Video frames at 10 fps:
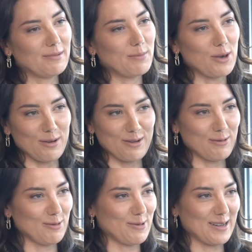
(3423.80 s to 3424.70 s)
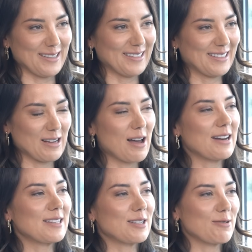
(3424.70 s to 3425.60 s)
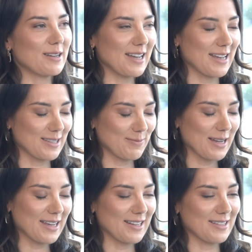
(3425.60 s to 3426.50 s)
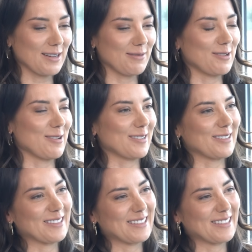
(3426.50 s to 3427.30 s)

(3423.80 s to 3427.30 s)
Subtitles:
Puke all the way. Unless they're on kids. My kids love a croc.